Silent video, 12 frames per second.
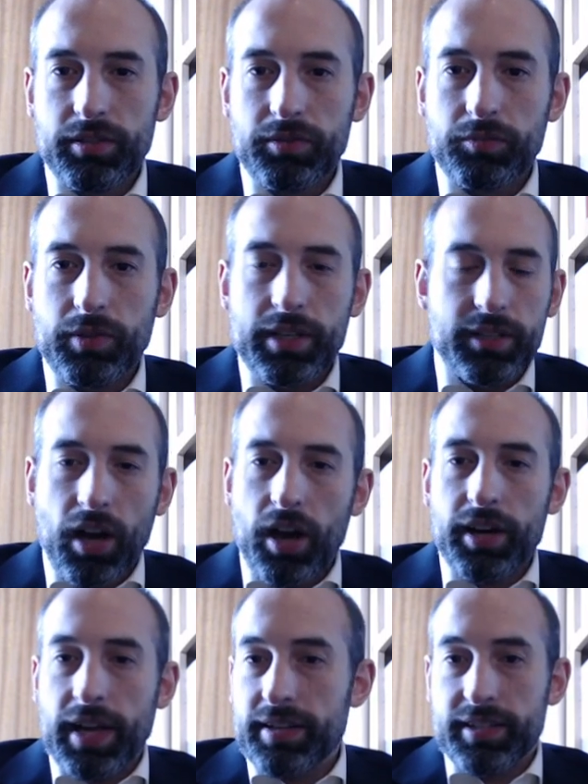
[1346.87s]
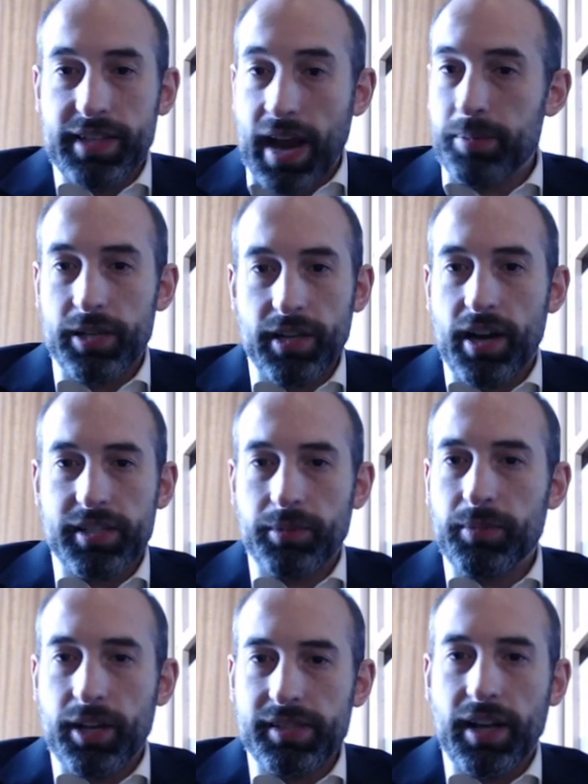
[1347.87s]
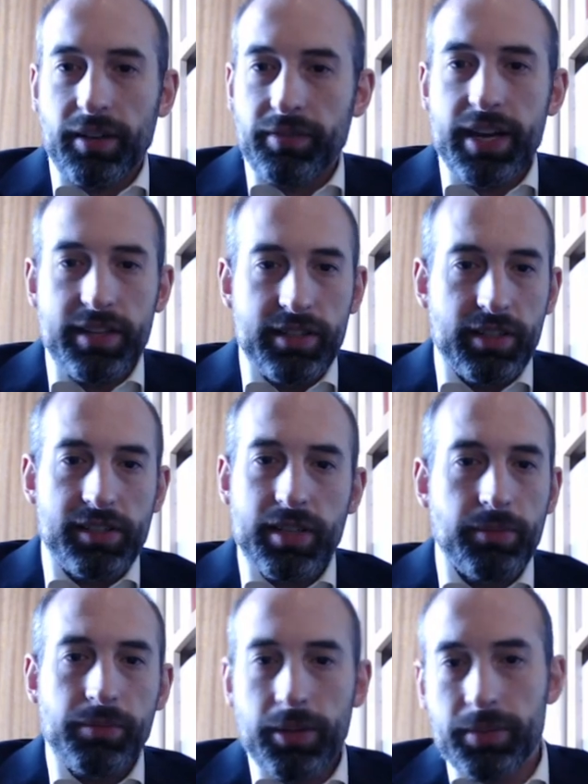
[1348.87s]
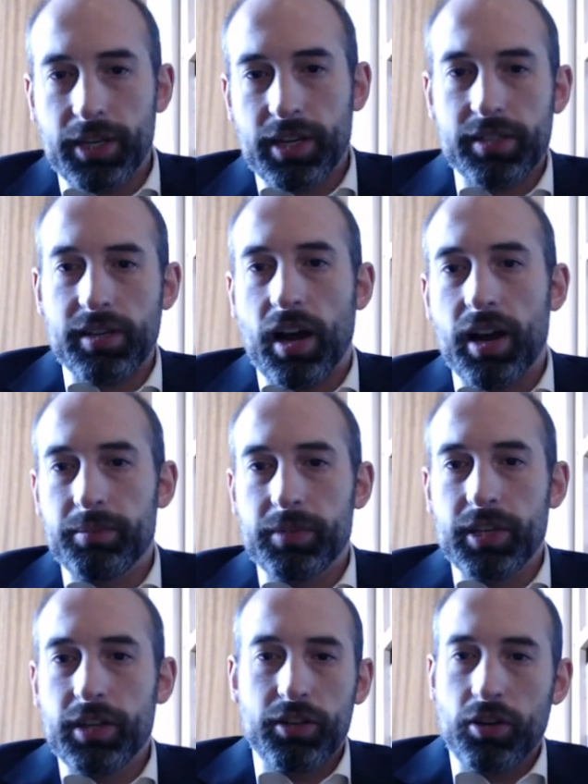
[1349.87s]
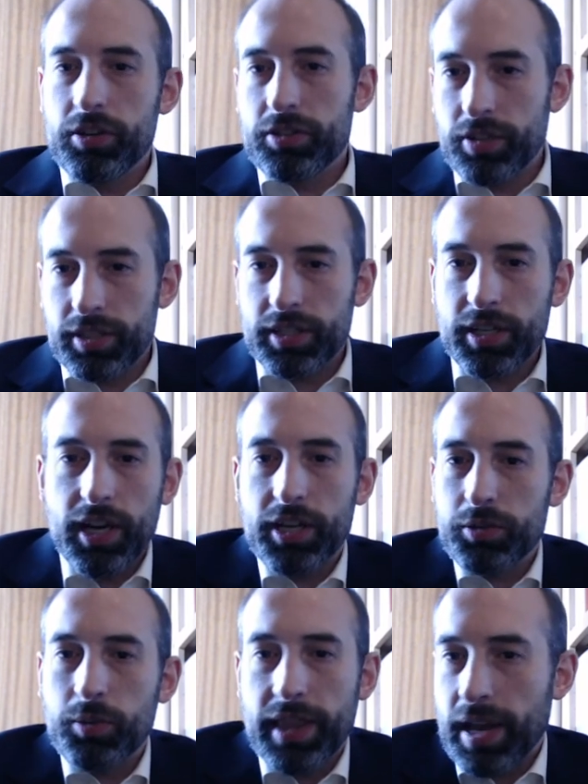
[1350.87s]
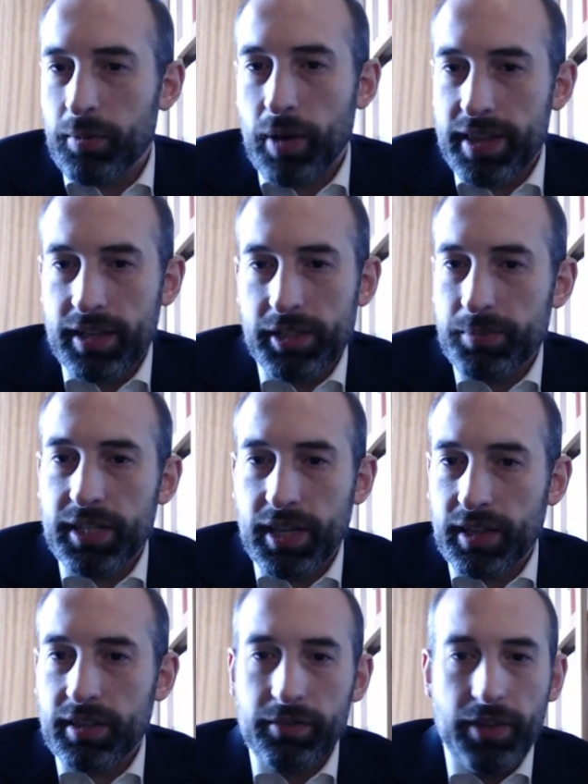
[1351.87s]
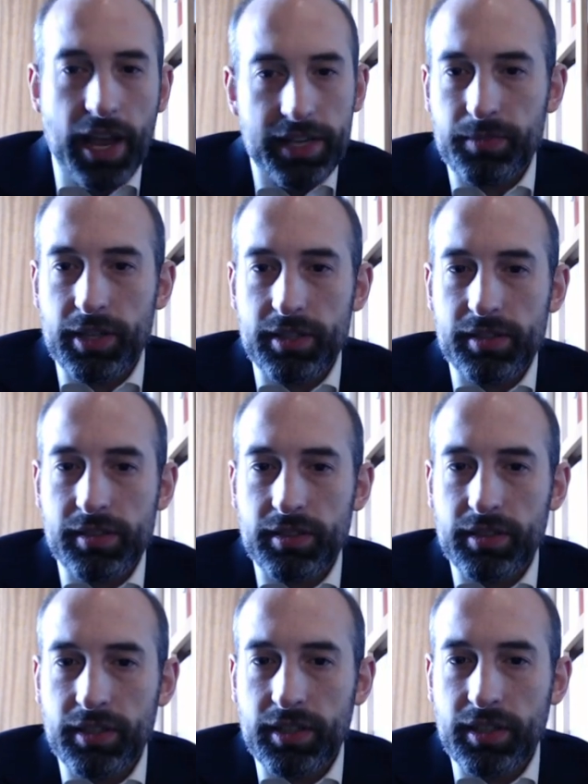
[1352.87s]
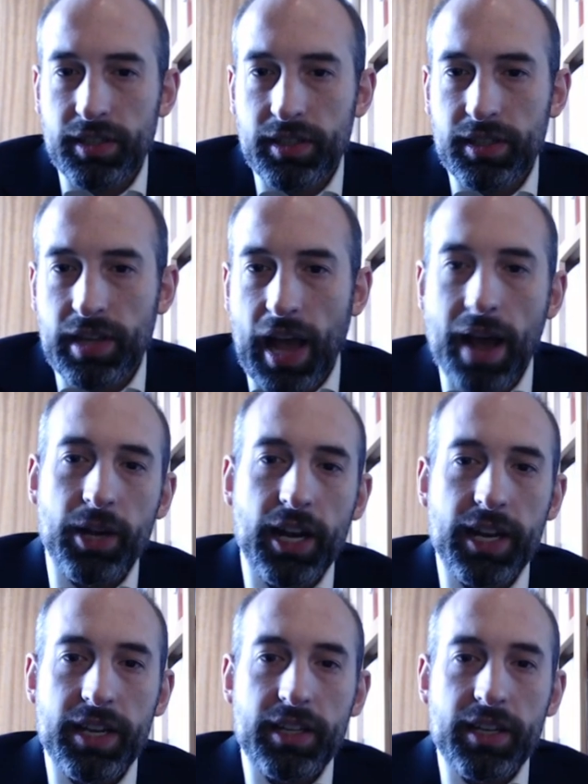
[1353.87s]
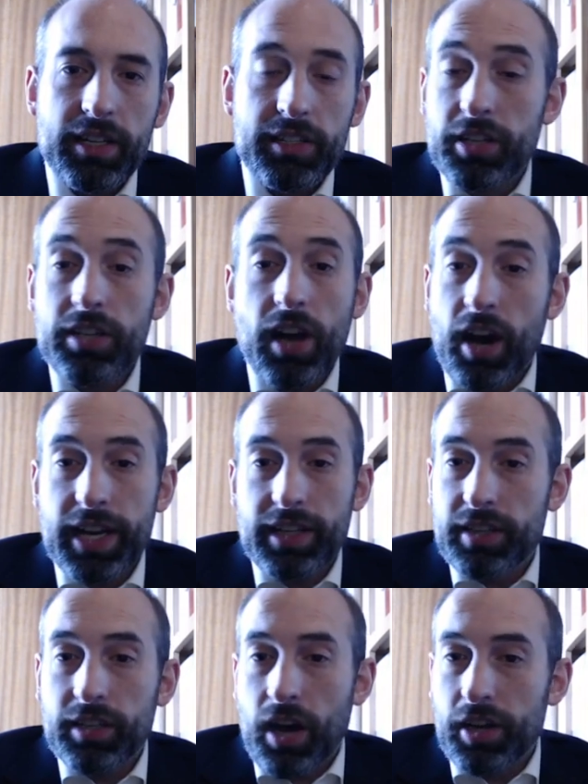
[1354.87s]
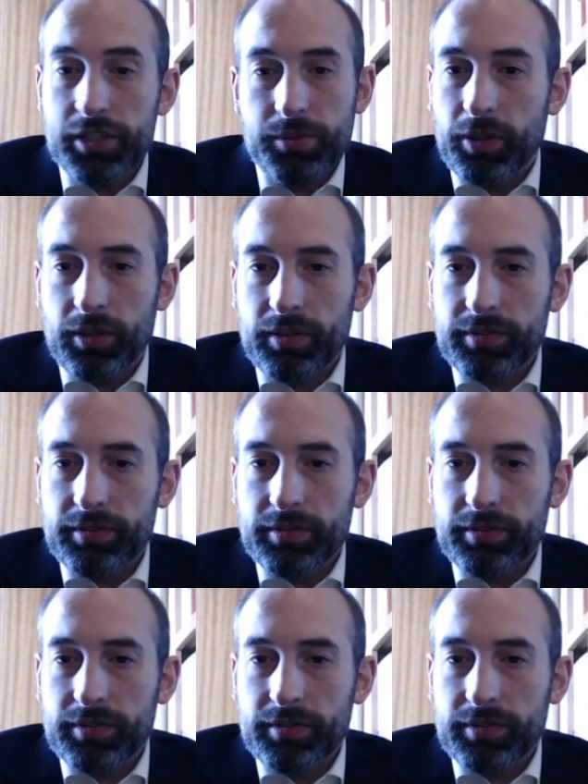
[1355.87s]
with God and jeopardizing my salvation simply because I'm going to a church where they wear these particular vestments? Am I denying the gospel?